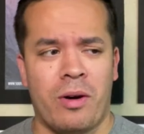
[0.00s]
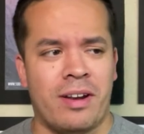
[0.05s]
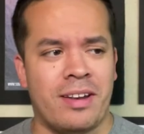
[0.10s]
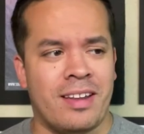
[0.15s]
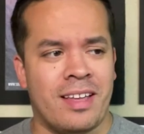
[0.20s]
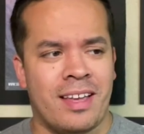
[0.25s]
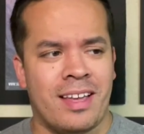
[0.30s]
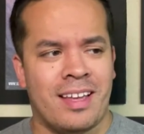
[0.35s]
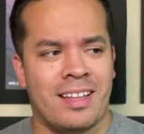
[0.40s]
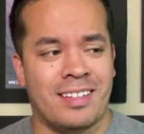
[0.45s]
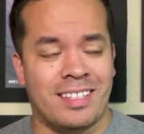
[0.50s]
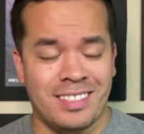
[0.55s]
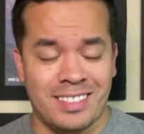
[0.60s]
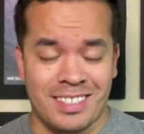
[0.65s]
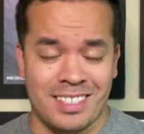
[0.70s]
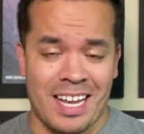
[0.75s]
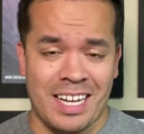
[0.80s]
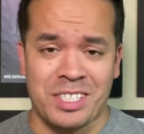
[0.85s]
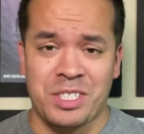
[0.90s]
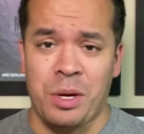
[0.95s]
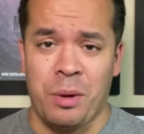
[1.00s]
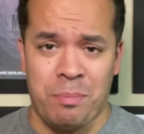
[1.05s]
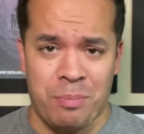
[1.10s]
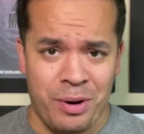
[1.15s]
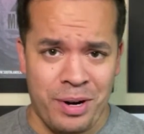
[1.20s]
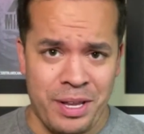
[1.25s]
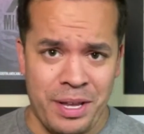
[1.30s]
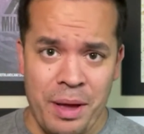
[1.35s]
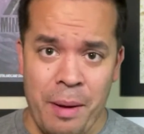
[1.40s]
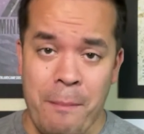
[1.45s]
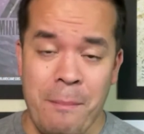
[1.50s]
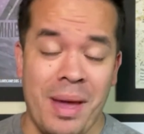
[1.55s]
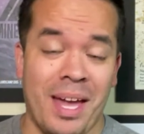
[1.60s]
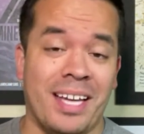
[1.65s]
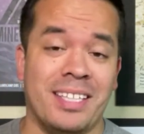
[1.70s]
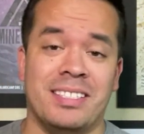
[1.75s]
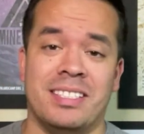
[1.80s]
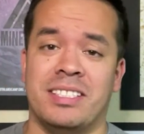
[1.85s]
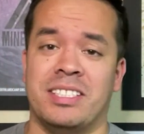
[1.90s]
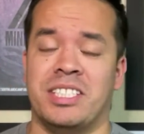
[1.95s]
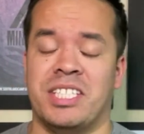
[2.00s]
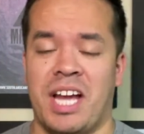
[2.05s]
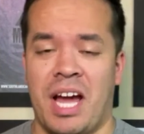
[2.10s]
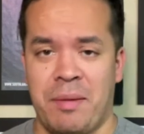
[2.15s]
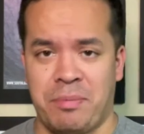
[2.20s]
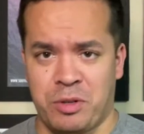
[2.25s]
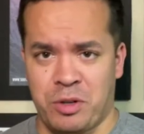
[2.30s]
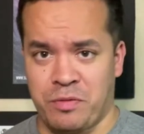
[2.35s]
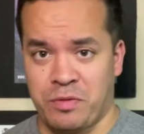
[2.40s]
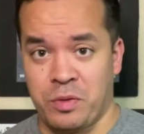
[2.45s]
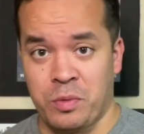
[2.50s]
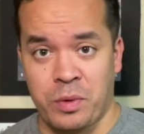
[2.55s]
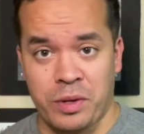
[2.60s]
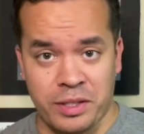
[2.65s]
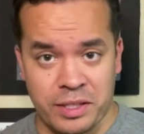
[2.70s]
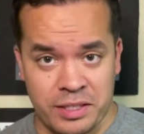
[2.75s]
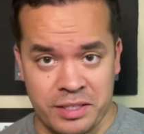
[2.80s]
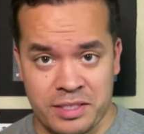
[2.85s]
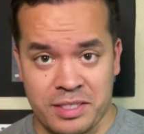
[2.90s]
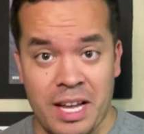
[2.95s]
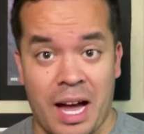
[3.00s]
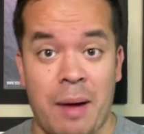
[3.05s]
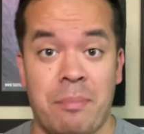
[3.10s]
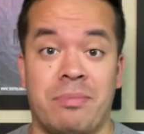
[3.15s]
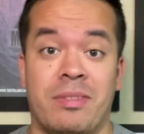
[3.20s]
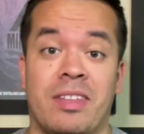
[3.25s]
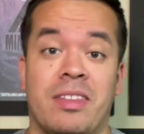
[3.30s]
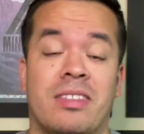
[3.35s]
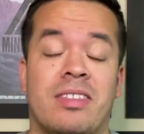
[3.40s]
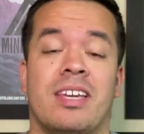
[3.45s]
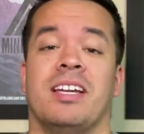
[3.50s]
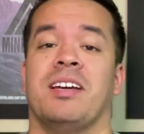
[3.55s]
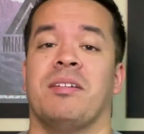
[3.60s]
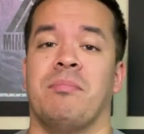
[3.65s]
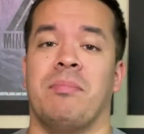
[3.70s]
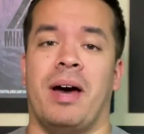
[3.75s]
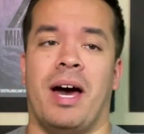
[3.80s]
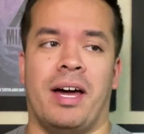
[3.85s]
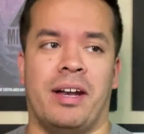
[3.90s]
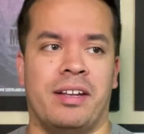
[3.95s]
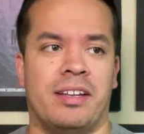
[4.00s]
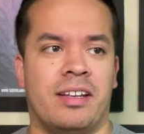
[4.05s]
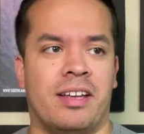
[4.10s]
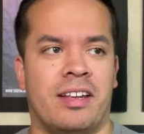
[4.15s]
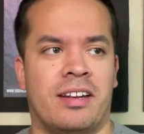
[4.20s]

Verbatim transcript: and this is actually a pretty amazing chapter if you really stop to think about it.